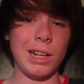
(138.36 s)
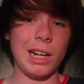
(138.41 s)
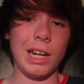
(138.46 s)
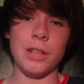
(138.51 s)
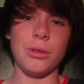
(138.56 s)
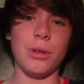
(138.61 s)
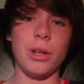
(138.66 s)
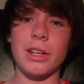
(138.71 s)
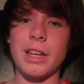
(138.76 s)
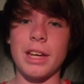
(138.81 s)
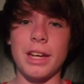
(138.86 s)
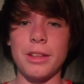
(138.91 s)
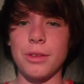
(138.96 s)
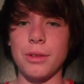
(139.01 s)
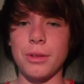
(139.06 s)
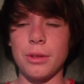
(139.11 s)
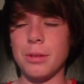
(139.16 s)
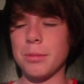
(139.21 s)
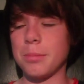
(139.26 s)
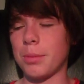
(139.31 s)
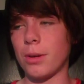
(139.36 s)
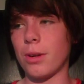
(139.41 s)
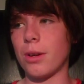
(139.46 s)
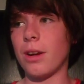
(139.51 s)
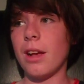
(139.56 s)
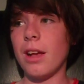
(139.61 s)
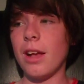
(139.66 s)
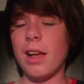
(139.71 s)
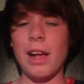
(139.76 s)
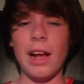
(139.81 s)
I know I can't do it,
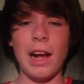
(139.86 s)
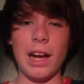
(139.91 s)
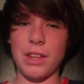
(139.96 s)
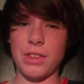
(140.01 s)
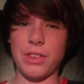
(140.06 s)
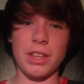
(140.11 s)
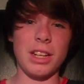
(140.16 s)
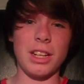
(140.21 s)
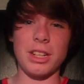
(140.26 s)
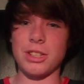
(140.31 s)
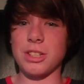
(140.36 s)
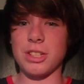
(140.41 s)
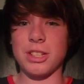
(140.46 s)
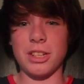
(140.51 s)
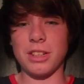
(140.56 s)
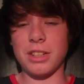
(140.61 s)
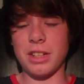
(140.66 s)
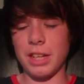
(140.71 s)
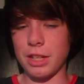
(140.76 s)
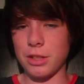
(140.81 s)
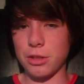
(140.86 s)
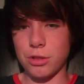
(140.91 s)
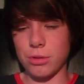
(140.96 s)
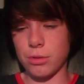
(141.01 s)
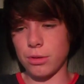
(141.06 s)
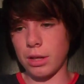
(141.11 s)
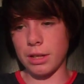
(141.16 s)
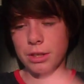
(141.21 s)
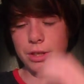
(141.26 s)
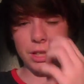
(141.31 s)
but I think that's just a great
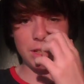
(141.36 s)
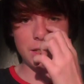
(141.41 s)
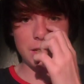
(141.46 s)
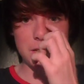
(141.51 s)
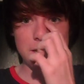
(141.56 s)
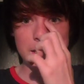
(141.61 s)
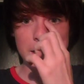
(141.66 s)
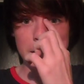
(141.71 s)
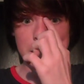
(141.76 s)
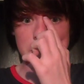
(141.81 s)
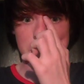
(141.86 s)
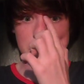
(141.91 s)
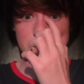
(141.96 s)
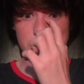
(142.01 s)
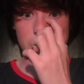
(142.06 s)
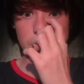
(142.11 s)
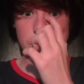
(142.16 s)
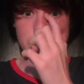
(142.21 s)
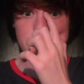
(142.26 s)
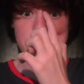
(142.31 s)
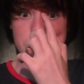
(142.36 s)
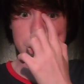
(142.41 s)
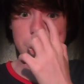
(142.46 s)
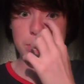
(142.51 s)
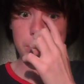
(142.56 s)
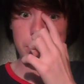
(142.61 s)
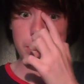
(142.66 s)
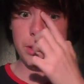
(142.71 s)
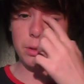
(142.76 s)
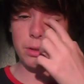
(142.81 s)
intro. I think this guy is awesome
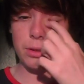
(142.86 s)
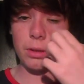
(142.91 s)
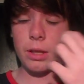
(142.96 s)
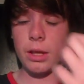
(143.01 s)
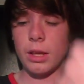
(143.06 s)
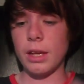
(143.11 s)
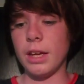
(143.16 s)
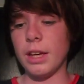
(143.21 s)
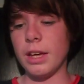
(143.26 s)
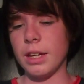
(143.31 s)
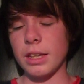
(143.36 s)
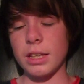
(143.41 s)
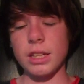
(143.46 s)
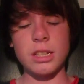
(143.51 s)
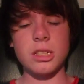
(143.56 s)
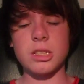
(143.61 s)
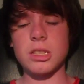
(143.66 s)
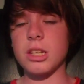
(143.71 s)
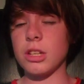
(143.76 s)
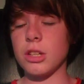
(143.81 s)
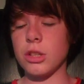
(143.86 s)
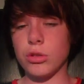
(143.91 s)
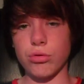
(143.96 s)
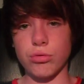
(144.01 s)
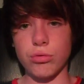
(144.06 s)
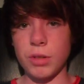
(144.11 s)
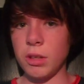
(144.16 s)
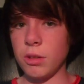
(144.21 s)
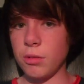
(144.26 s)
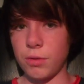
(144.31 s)
as well. He's got
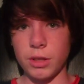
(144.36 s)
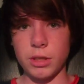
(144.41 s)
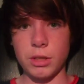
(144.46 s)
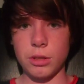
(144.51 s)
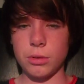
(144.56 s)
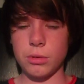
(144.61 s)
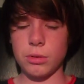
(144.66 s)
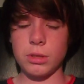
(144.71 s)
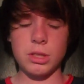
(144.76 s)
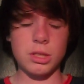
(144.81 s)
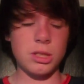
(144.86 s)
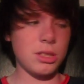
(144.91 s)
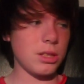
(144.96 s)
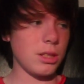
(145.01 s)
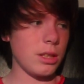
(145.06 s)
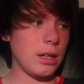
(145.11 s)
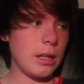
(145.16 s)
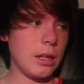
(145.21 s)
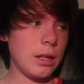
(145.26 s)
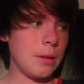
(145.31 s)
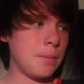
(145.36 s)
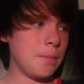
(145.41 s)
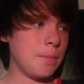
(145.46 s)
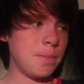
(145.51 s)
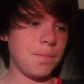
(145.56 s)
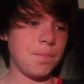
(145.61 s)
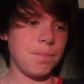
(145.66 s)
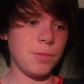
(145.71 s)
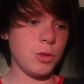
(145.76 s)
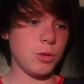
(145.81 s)
great videos,
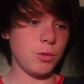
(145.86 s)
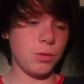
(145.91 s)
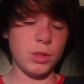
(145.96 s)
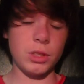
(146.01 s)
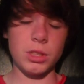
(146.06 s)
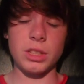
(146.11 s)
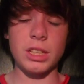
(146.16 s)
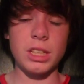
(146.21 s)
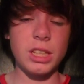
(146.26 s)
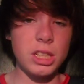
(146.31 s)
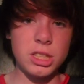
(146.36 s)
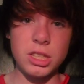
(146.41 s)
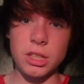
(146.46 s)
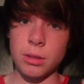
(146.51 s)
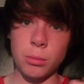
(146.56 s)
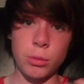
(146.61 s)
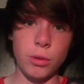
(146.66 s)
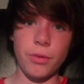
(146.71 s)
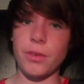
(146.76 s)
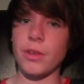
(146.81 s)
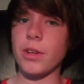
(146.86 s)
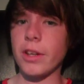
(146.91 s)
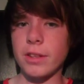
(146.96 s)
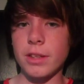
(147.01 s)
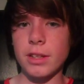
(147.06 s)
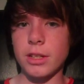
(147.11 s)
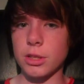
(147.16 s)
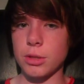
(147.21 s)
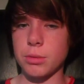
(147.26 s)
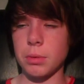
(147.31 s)
really. He's a movie
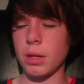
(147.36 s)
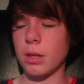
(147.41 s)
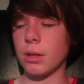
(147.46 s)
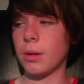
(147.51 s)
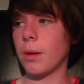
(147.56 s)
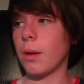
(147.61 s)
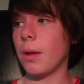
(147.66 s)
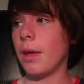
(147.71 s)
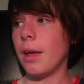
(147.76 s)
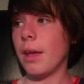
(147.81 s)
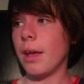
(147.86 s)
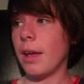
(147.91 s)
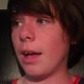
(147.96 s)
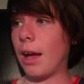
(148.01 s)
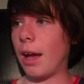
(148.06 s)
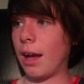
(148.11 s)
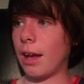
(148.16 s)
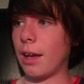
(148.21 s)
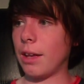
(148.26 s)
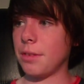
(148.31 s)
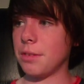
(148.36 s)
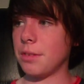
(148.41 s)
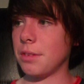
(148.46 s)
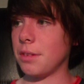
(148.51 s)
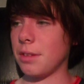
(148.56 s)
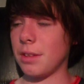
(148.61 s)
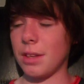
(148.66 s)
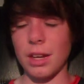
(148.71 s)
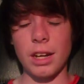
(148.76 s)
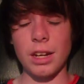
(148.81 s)
critic as well. And
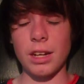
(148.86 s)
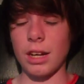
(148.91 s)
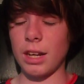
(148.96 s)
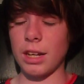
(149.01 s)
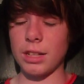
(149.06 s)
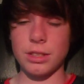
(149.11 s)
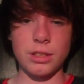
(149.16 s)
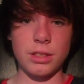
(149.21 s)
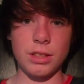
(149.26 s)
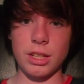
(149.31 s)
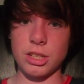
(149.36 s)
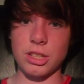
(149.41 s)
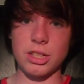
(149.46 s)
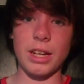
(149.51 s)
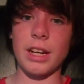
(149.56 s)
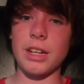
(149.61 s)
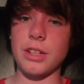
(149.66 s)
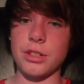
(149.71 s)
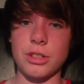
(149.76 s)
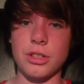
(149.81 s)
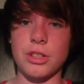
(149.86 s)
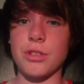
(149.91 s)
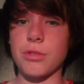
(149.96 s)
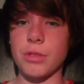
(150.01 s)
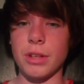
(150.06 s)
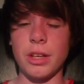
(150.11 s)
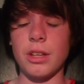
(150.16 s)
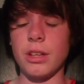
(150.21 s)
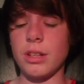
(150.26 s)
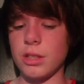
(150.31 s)
yeah, this guy is just
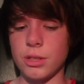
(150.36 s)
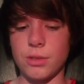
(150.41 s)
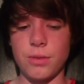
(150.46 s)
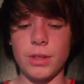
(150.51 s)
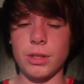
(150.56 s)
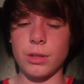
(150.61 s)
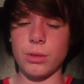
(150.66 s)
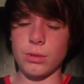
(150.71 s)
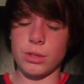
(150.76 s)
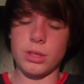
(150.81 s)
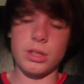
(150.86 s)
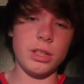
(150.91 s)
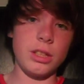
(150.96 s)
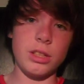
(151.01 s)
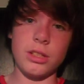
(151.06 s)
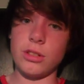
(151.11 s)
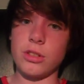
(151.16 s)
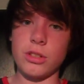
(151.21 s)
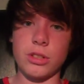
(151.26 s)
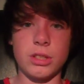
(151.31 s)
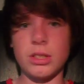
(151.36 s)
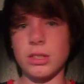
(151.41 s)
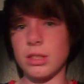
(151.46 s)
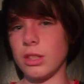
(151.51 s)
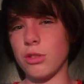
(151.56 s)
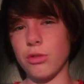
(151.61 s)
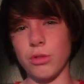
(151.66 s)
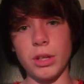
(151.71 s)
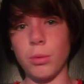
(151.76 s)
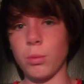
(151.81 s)
great at his videos. He just
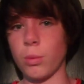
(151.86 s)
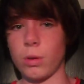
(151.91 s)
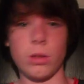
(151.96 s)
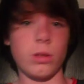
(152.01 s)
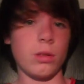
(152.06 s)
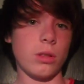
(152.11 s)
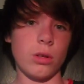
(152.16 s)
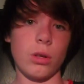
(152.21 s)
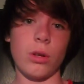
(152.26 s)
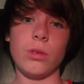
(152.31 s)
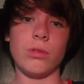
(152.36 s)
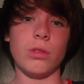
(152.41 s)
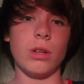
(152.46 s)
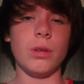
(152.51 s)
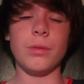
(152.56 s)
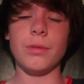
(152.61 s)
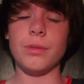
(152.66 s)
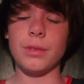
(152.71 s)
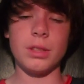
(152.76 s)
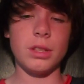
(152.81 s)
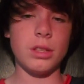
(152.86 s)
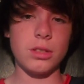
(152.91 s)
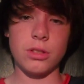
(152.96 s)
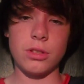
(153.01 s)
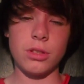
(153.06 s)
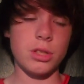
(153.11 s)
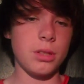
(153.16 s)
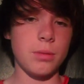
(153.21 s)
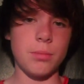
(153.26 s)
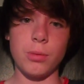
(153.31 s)
great work all round. He's
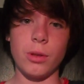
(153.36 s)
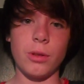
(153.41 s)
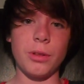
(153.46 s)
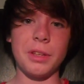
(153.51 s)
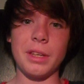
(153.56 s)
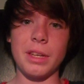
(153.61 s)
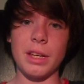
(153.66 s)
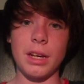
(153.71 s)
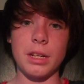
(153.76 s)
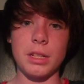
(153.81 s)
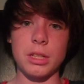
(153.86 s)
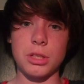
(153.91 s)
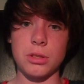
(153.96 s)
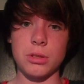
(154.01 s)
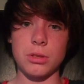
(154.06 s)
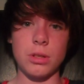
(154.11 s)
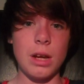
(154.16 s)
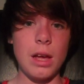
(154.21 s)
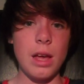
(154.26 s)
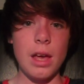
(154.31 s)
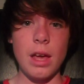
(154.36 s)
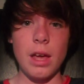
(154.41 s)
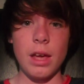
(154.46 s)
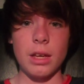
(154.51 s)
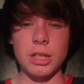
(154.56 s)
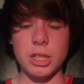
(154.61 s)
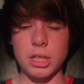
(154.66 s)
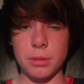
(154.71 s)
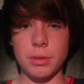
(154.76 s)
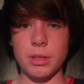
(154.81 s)
just a brilliant guy. So
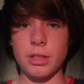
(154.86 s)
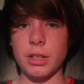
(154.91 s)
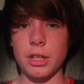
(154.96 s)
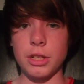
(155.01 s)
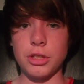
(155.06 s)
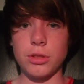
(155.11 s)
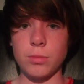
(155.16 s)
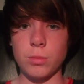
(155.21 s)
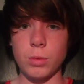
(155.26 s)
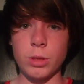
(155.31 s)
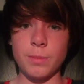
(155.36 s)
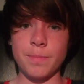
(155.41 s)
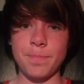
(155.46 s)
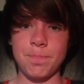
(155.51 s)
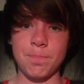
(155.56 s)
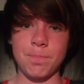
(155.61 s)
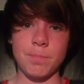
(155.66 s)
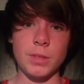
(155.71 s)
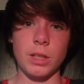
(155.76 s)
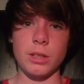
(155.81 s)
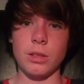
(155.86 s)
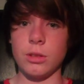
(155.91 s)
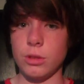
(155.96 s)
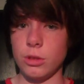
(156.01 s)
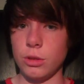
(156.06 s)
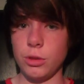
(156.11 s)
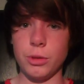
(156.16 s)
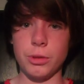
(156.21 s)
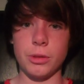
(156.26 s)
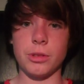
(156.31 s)
Cinema Connection 1,
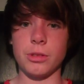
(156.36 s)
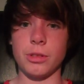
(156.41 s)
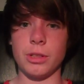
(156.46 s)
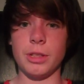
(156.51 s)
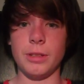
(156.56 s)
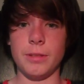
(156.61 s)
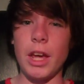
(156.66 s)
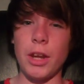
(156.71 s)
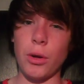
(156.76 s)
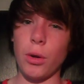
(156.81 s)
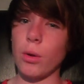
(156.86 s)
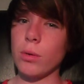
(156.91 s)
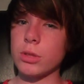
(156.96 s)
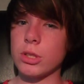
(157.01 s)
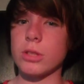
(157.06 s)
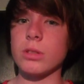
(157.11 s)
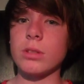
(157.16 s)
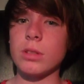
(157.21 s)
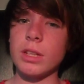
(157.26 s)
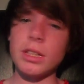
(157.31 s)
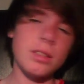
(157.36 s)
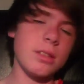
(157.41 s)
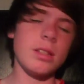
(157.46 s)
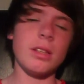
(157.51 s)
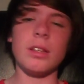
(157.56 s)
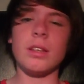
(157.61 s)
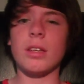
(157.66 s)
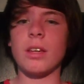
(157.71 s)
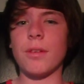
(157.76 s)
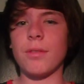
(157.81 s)
you're great. And I also like
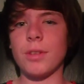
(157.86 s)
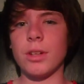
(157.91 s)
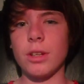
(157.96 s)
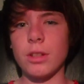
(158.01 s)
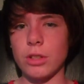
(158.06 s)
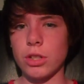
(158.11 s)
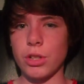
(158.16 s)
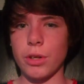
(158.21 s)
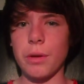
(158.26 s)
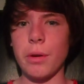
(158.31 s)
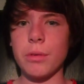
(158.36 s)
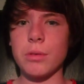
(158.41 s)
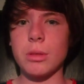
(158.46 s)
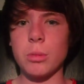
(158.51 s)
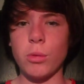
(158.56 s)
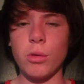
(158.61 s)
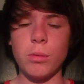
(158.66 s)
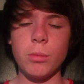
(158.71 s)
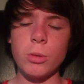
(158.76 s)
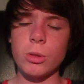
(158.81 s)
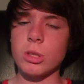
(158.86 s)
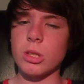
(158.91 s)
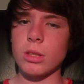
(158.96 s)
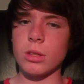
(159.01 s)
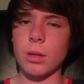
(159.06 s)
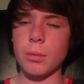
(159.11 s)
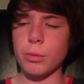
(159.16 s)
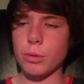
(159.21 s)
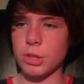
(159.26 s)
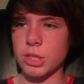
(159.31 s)
to give another shout out to Movie
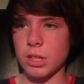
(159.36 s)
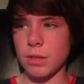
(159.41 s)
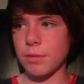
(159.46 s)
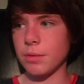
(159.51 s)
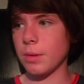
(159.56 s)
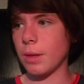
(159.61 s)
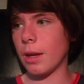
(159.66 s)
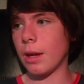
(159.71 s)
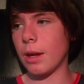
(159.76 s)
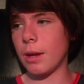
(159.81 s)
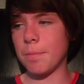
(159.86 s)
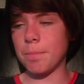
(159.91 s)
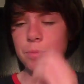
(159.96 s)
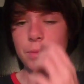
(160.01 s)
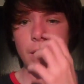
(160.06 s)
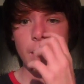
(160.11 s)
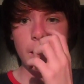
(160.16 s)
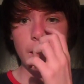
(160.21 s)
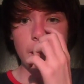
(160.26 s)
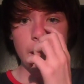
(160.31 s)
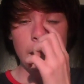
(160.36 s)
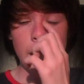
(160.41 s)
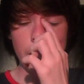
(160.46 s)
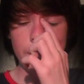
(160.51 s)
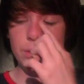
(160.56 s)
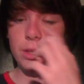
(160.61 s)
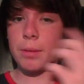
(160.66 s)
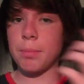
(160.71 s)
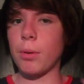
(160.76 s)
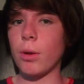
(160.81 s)
Music 007.
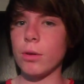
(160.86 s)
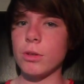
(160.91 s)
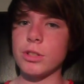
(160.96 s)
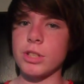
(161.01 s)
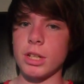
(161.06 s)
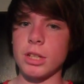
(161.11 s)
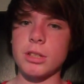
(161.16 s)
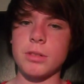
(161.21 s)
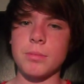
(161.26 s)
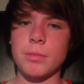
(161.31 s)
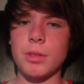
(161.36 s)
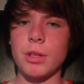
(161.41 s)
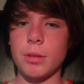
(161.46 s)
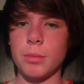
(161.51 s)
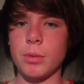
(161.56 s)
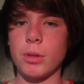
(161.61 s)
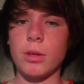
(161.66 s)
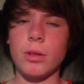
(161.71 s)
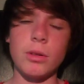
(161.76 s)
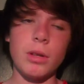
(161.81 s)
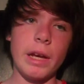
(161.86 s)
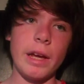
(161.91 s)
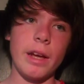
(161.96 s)
Have to apologise on the terminal.